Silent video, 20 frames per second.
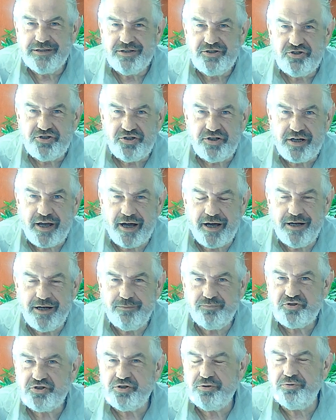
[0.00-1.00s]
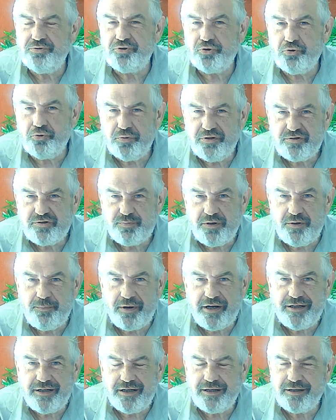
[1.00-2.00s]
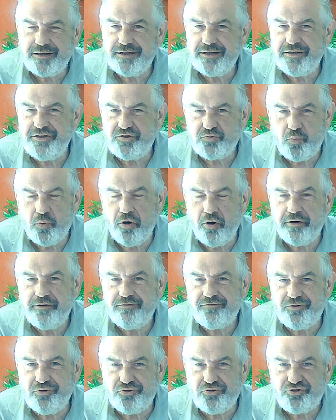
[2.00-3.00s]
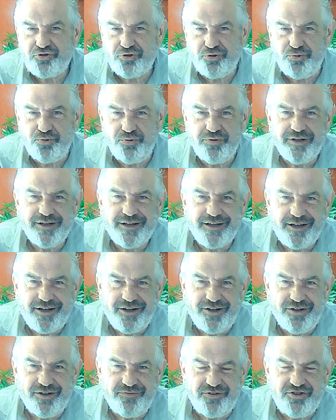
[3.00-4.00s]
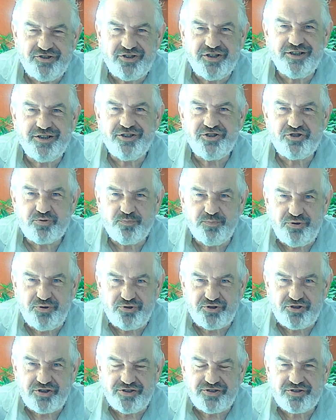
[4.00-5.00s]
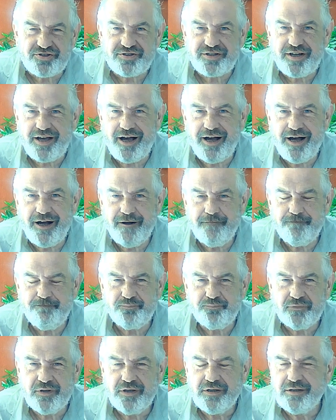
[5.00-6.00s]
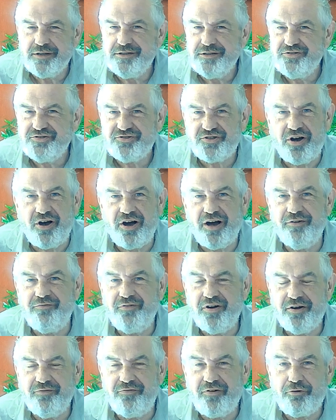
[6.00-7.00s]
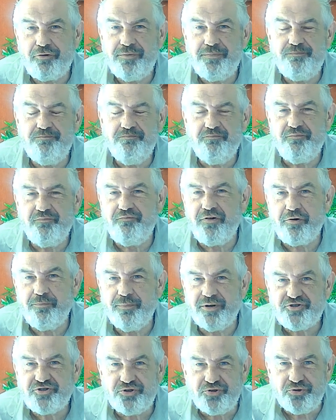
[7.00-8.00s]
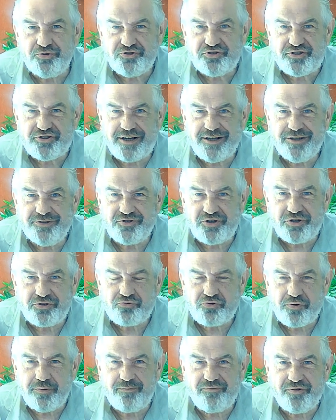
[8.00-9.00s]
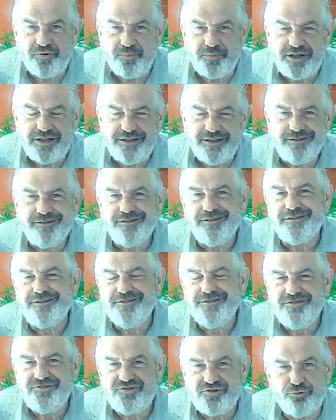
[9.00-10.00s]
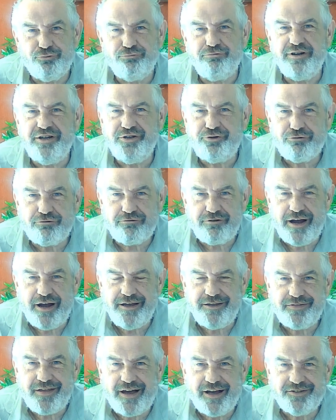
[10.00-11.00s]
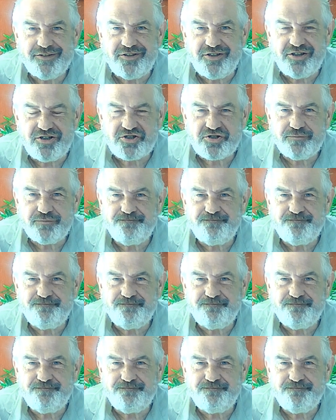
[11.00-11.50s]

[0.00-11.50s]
she came, she would always be making at least 1, if not 2, of these English mousses. So a very, very much a nostalgic trip for me to recreate that dish.